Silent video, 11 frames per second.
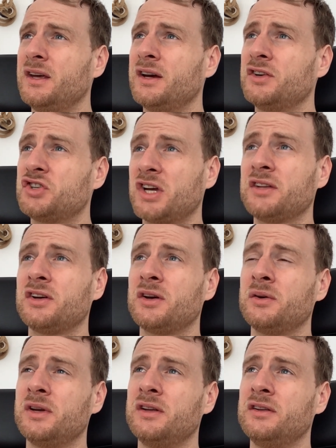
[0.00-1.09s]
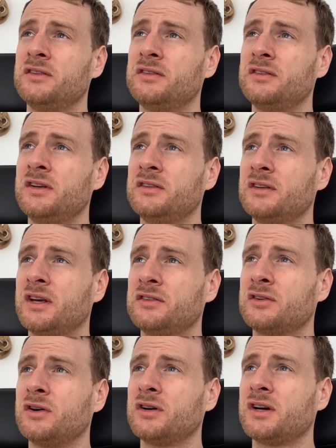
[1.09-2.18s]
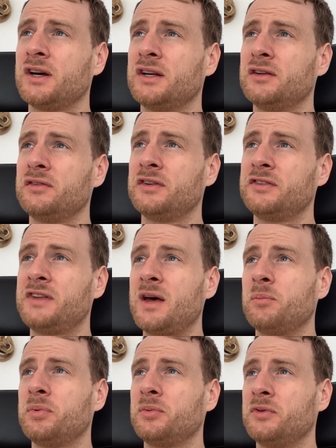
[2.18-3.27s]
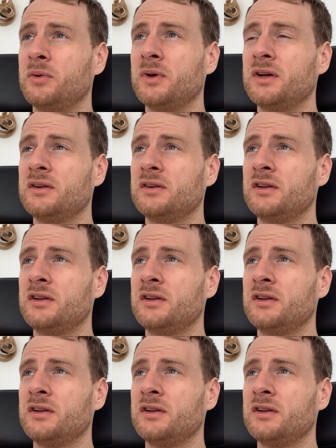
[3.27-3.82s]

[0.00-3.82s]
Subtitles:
shadow has got kind of a step to it.